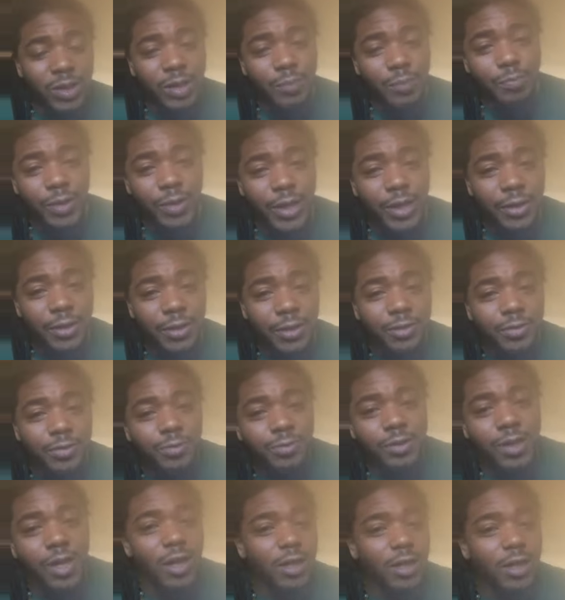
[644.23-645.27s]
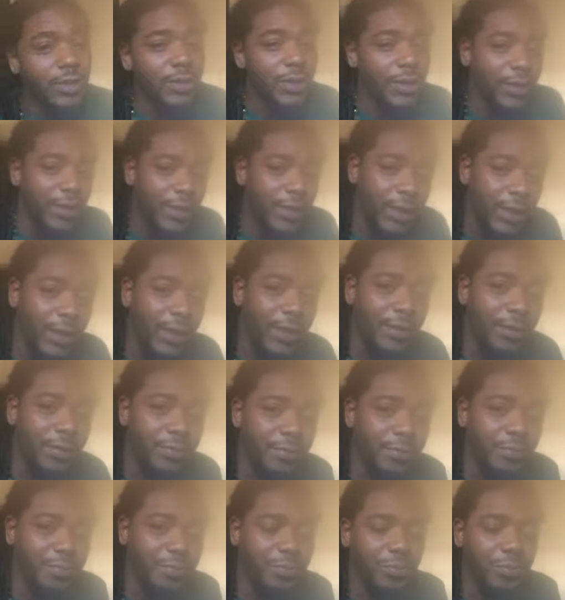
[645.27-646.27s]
the beard who y'all said did it.